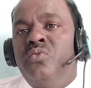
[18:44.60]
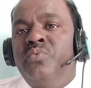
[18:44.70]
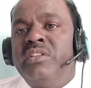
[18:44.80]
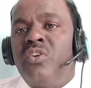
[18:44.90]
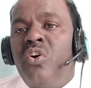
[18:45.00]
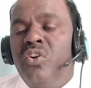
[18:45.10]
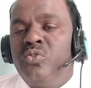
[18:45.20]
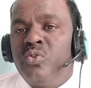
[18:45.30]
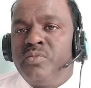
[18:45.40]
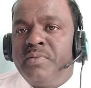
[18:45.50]
with all
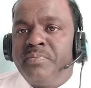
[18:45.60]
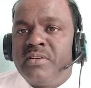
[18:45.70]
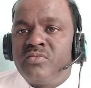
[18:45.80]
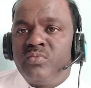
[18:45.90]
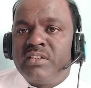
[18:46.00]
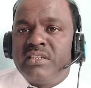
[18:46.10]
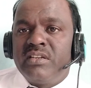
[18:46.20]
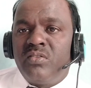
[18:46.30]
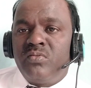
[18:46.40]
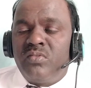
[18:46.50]
those peoples working
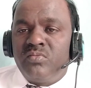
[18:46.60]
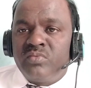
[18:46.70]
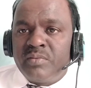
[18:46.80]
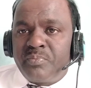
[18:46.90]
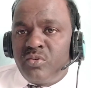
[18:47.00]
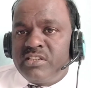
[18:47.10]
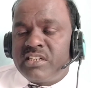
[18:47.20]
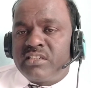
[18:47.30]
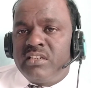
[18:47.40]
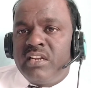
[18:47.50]
on one
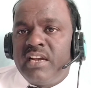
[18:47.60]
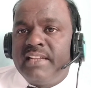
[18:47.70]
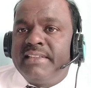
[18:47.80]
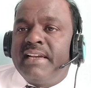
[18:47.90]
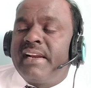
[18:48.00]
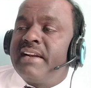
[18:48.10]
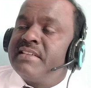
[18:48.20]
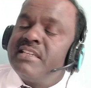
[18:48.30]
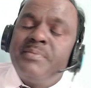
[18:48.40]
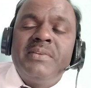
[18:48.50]
project, and there are
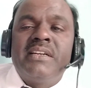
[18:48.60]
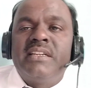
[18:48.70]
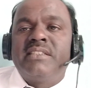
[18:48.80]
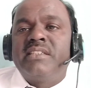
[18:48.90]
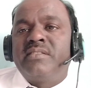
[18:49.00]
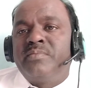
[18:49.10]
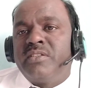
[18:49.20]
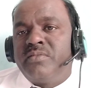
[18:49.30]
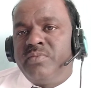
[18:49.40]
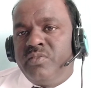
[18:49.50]
safety cultures
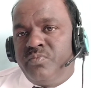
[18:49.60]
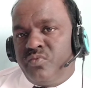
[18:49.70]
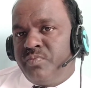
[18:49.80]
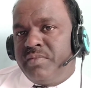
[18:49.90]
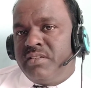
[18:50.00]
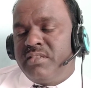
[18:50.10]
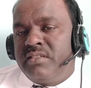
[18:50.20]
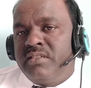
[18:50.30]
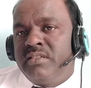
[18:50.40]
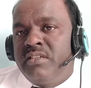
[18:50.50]
must be improvements,
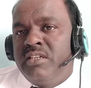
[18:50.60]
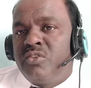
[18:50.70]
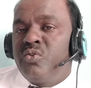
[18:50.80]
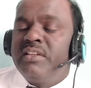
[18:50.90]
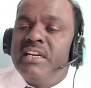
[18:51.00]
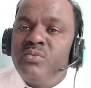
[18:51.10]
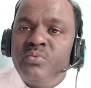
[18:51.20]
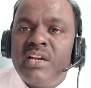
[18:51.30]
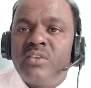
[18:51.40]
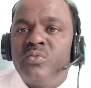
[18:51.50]
so that
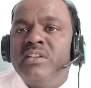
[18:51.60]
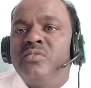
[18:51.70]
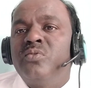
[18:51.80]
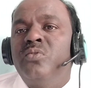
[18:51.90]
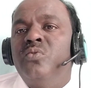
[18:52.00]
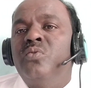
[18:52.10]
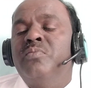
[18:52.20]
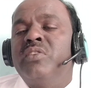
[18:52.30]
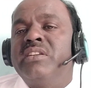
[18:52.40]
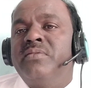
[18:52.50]
we are going to
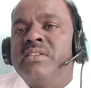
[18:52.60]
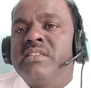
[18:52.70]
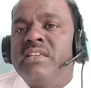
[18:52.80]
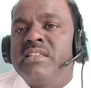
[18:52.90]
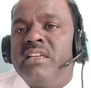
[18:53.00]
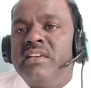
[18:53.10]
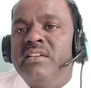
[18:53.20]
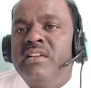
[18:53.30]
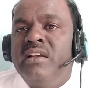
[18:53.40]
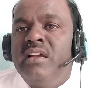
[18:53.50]
motivational
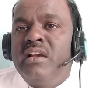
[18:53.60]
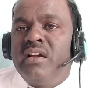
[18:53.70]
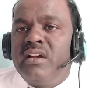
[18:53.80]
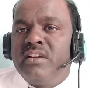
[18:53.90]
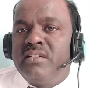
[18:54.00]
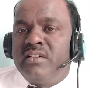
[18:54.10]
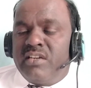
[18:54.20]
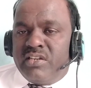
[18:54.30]
and